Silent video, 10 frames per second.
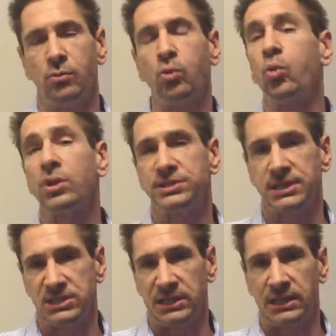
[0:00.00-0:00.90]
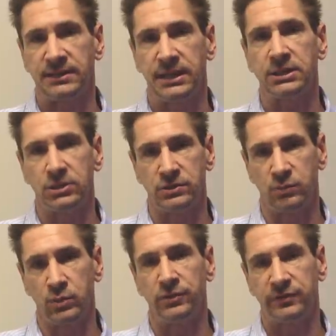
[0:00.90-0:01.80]
more workstation like that I could do
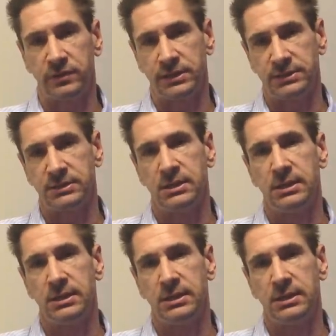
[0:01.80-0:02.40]
some real serious